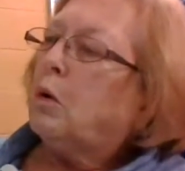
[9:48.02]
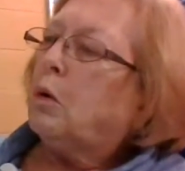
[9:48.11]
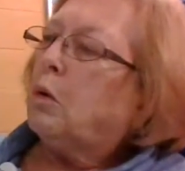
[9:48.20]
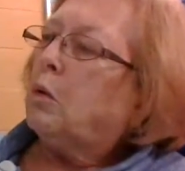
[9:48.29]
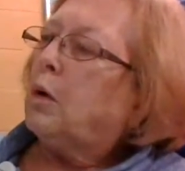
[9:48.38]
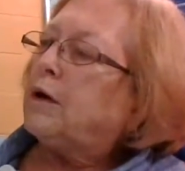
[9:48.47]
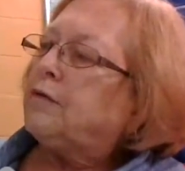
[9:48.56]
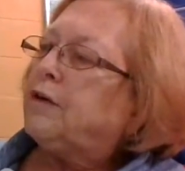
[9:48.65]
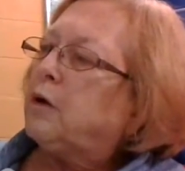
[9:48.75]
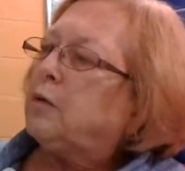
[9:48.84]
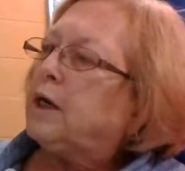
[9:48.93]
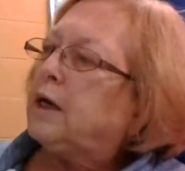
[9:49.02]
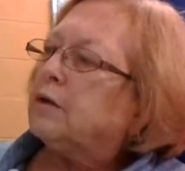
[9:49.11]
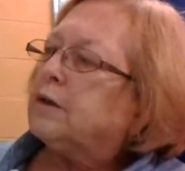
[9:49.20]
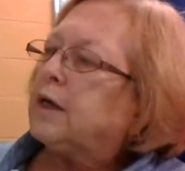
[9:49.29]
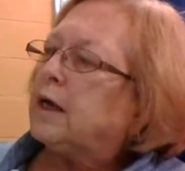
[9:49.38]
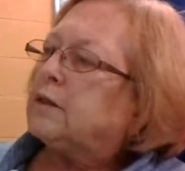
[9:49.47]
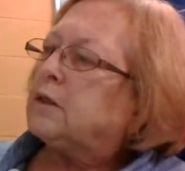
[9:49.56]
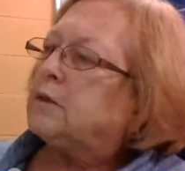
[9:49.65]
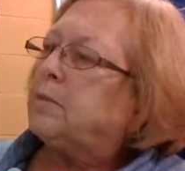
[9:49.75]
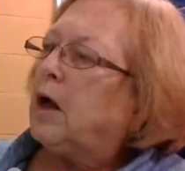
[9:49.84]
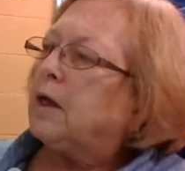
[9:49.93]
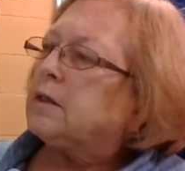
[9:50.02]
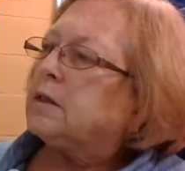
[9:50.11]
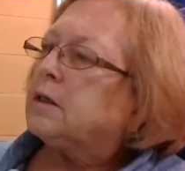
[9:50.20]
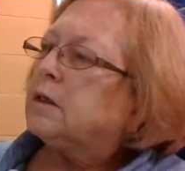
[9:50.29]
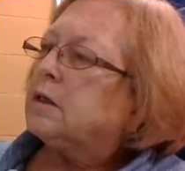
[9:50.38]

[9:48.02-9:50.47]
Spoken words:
What if no one else has spots?